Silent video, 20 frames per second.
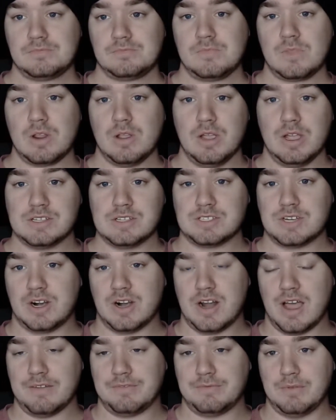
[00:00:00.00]
I'm going to start
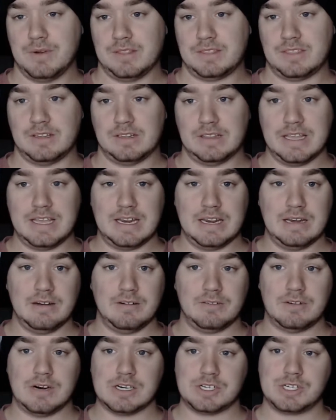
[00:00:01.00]
off with the leading
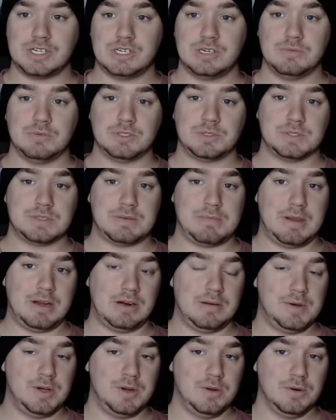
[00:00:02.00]
rusher, which was Ameer
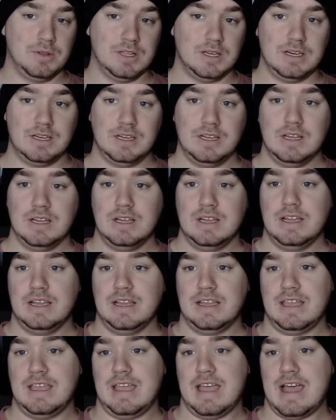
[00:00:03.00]
Abdullah.
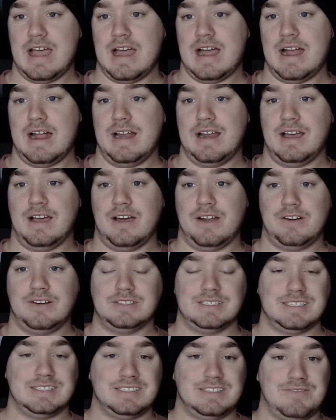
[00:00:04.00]
He had
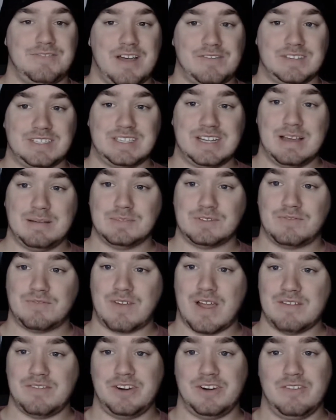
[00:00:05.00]
165 attempts,
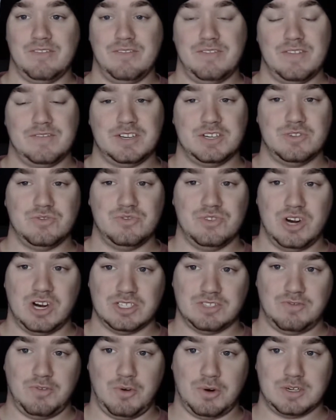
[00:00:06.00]
552
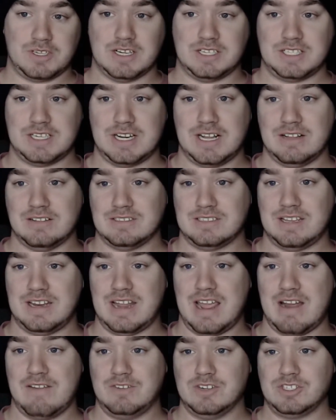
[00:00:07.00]
yards, 4 touchdowns, and
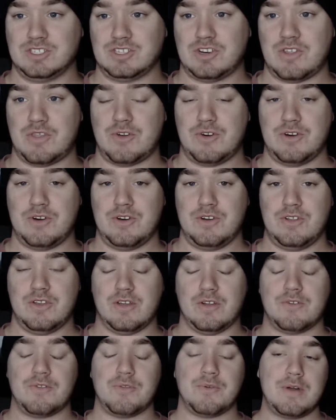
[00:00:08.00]
averaged
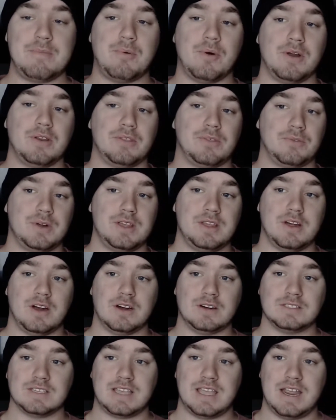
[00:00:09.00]
3.3
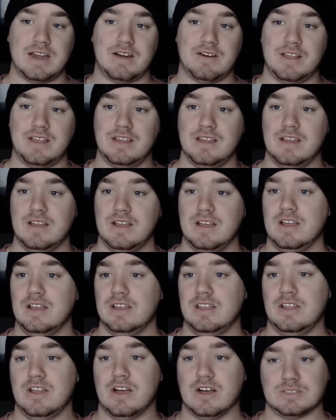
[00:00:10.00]
yards a carry.
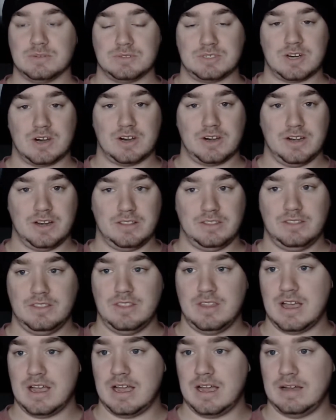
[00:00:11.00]
He also was targeted.
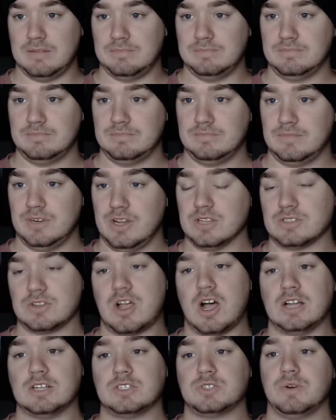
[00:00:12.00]
He also
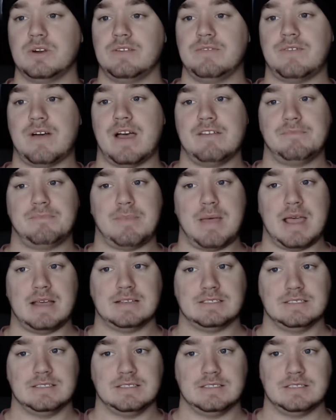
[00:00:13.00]
caught 25
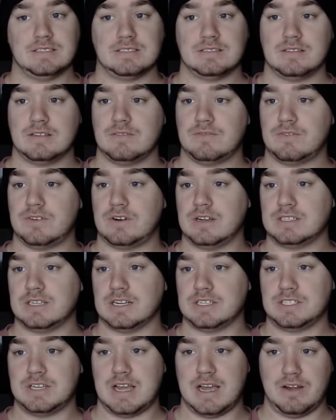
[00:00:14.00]
passes for a
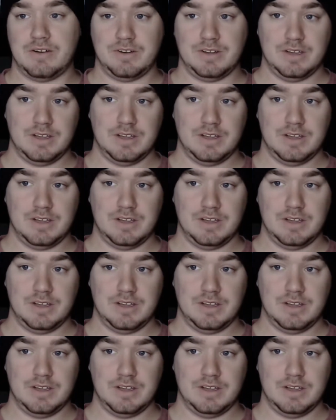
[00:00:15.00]
touchdown.